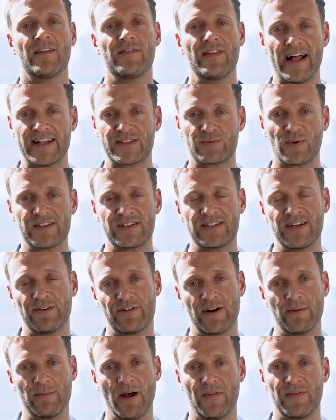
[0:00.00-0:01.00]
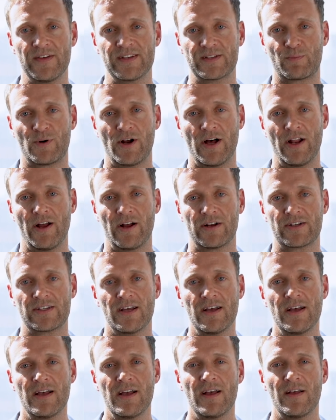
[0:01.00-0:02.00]
That's what's different about this product.
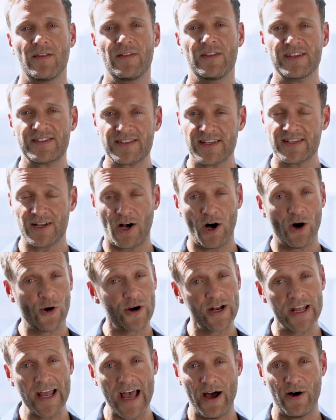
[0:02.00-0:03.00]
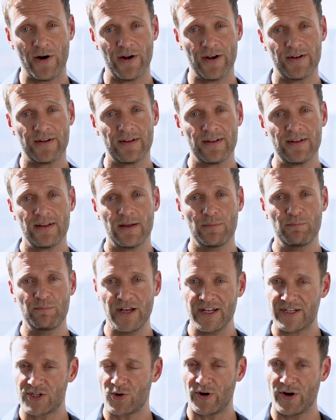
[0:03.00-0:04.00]
This is already out.
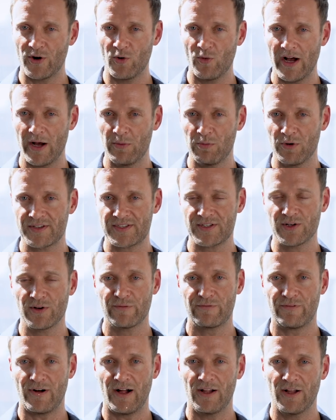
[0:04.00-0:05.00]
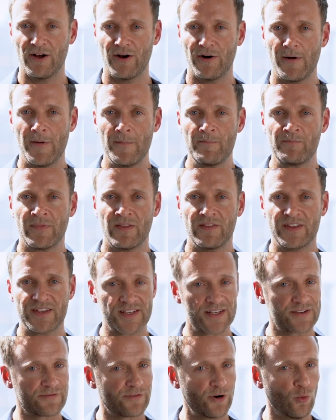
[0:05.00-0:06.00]
BitTorrent Web will soon follow.
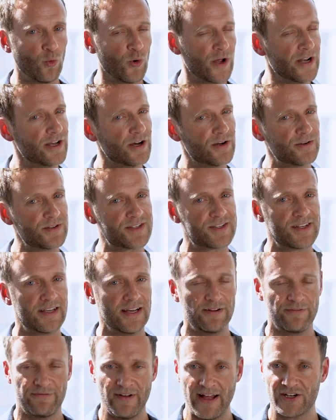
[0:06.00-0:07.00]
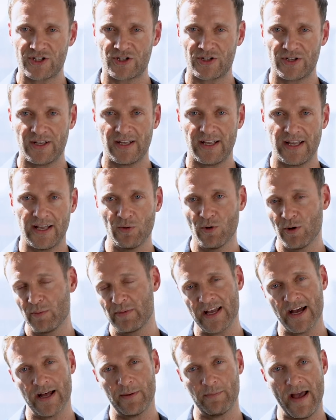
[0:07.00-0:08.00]
This is for Windows, and eventually it will
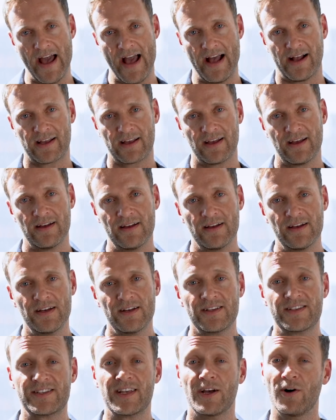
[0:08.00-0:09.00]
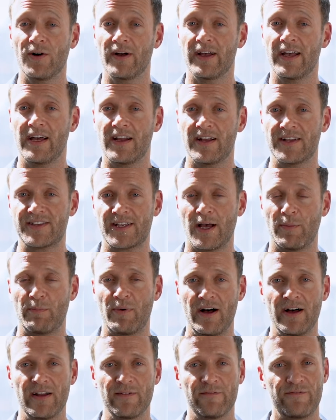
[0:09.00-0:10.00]
be on Mac. So hit us
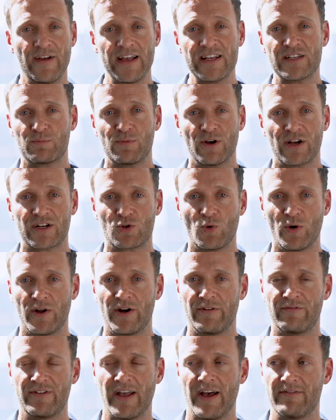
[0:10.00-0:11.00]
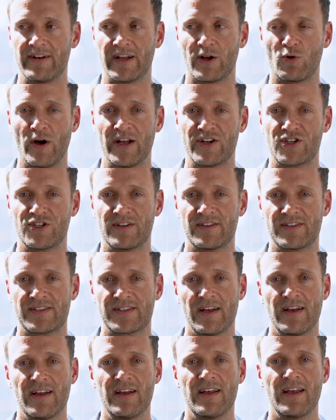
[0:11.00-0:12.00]
up on Facebook, Twitter if you have any
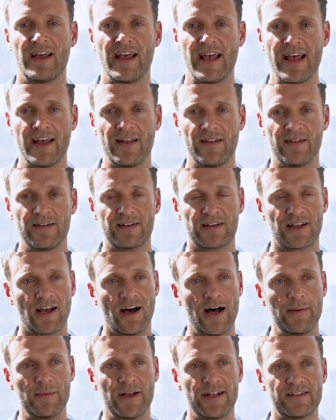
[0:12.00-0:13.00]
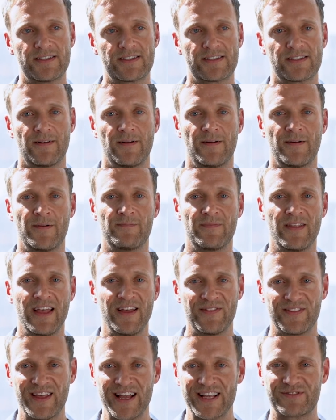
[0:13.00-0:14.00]
questions and comments.
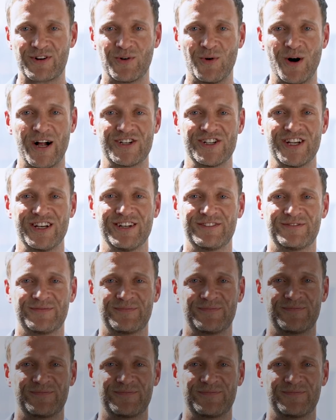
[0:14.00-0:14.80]
And thanks for watching.